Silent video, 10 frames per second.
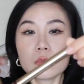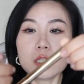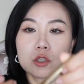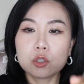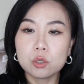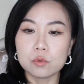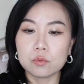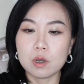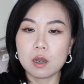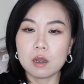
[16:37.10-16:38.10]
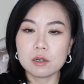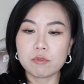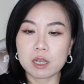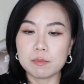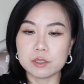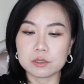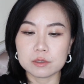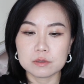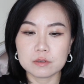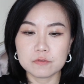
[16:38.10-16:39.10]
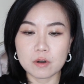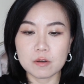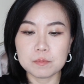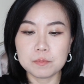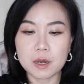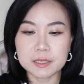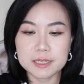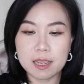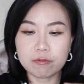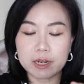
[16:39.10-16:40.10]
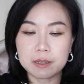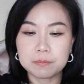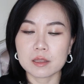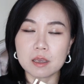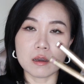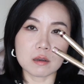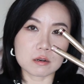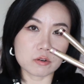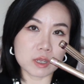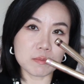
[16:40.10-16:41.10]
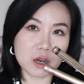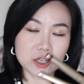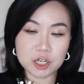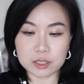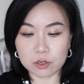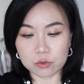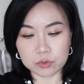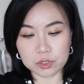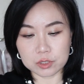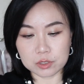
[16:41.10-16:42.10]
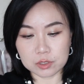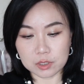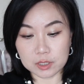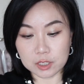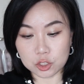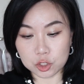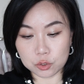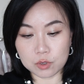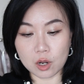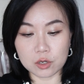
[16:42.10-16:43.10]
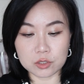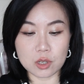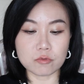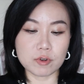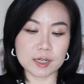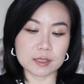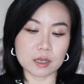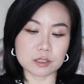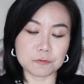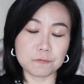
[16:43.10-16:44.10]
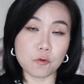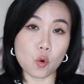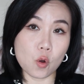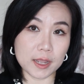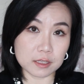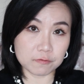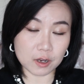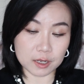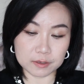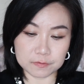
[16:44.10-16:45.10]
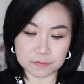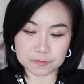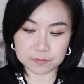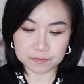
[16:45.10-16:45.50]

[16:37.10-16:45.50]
These two I highly recommend from By Terry. They are cream eyeshadows. These two colors are really nice, 4 and 5.